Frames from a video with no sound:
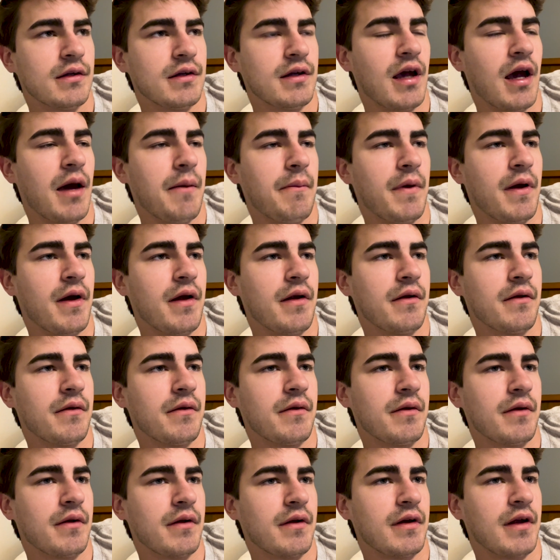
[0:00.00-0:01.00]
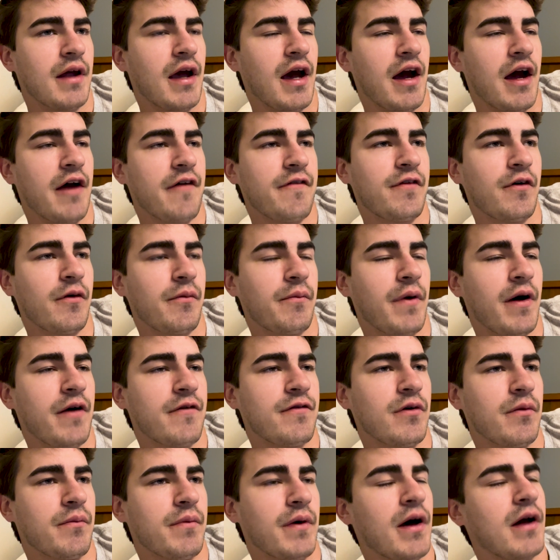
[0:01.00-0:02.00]
Yeah, man. Yeah, I feel
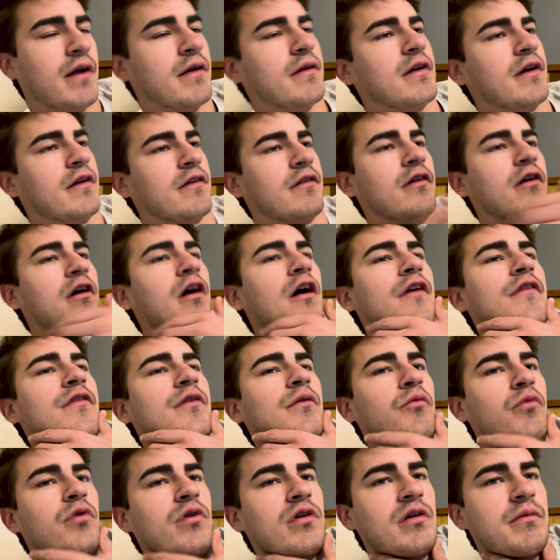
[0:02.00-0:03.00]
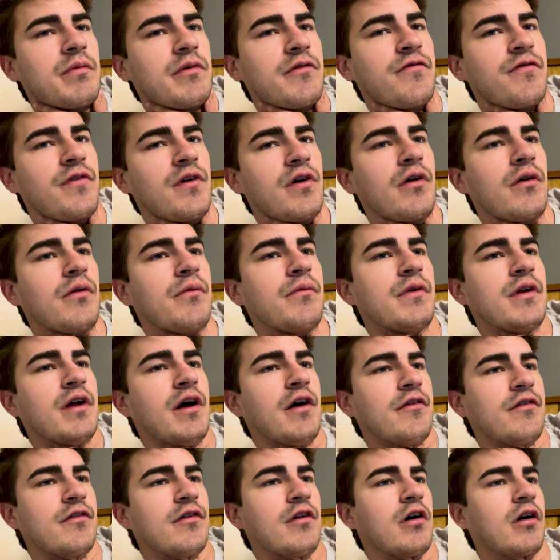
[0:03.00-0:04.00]
bad because a lot of them wanted to be filmed and I
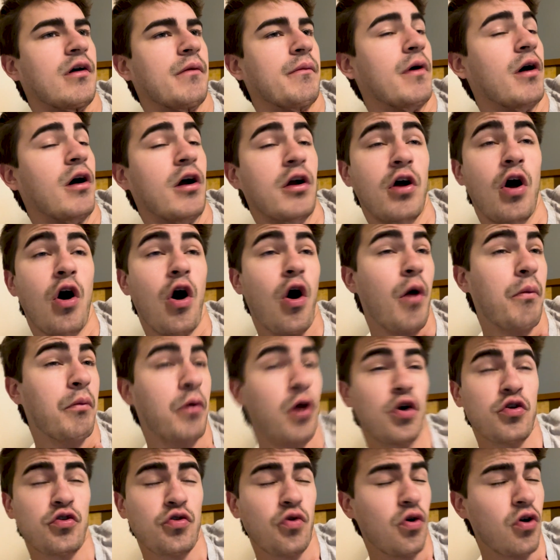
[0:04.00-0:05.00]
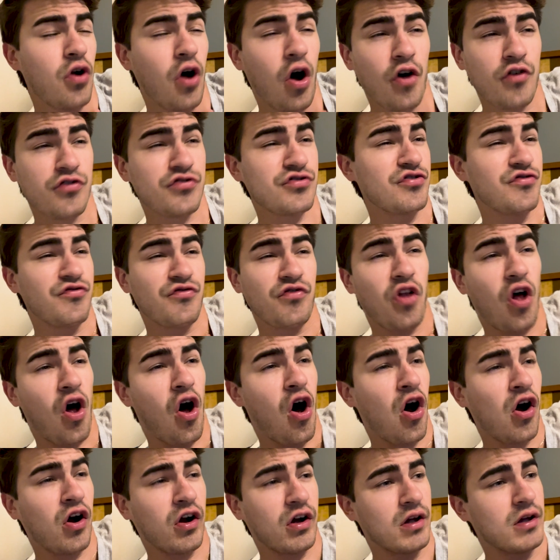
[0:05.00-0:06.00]
was talking about like, oh, I'm going to do an Austin
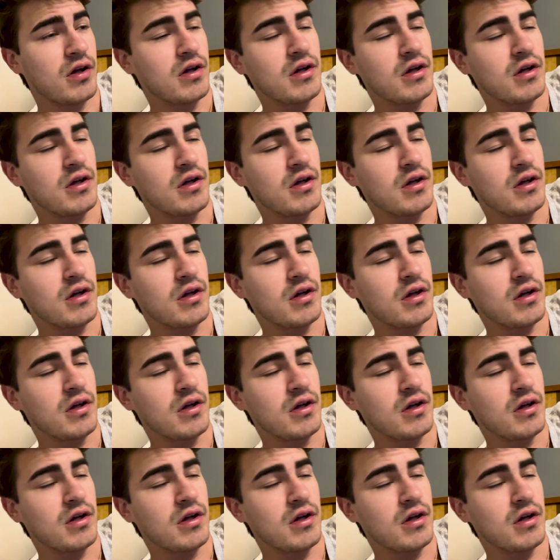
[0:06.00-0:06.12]
vlog.